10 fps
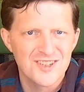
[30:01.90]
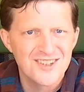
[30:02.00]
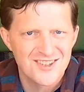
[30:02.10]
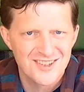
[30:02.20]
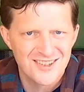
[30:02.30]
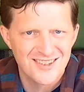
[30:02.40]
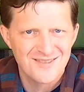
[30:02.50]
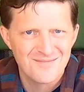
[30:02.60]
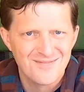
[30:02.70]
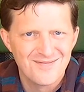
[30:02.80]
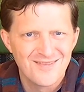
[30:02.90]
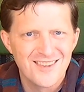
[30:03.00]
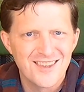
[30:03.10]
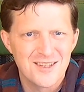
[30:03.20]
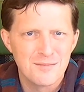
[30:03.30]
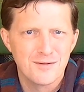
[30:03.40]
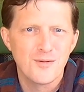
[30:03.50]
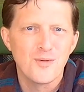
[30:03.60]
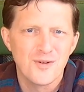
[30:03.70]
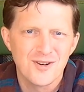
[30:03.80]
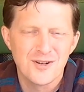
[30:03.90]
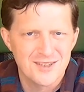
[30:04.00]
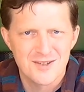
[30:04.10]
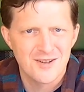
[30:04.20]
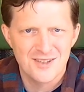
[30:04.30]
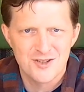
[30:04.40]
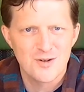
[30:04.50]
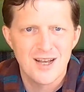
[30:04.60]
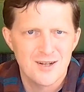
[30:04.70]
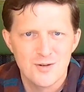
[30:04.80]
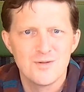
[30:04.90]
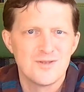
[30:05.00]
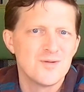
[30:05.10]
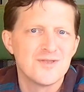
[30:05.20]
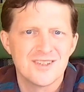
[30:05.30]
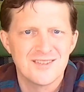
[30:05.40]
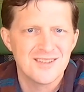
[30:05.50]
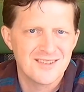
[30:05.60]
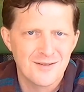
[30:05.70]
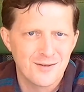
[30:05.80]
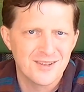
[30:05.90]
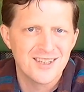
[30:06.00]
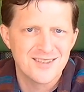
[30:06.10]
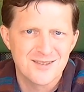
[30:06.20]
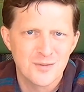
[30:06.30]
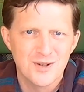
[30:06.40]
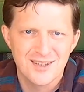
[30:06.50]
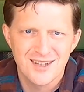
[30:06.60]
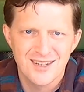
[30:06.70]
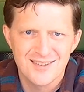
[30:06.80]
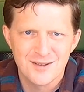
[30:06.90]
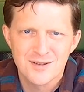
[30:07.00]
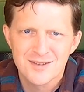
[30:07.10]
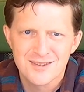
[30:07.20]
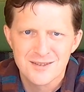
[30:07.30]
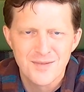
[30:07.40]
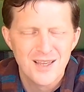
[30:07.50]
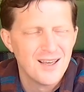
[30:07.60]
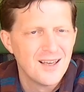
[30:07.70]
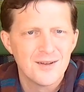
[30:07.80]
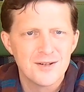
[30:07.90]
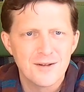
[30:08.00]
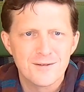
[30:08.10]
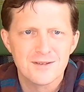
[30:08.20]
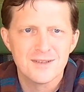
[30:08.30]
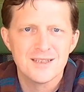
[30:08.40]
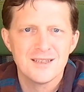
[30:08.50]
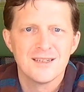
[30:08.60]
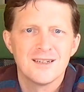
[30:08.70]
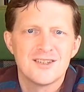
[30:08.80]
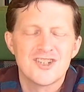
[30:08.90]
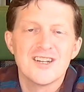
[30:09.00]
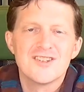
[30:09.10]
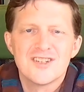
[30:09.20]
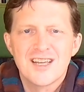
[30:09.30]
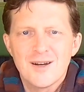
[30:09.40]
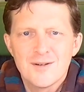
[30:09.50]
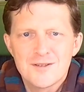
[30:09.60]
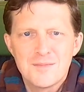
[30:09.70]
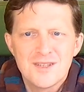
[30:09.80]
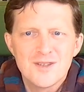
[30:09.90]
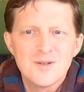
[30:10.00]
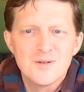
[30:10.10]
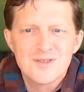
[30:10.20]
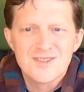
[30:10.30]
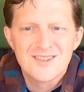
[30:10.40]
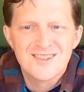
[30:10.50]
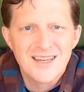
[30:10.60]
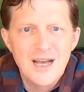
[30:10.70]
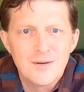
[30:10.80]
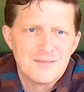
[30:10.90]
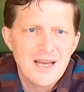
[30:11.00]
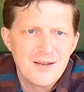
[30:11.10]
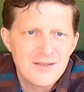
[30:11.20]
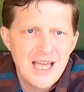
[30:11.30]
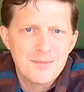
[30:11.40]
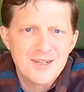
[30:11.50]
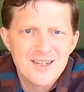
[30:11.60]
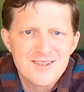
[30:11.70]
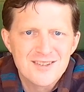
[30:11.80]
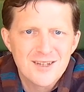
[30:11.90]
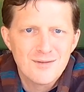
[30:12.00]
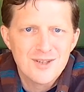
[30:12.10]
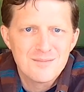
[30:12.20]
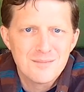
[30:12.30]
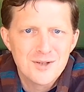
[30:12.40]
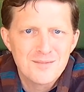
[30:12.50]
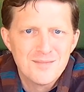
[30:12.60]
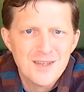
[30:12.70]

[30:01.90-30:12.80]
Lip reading: engine than before, of starting to track who's using these different links and whatnot. So they're definitely changing how it's being used and how the applications of it. But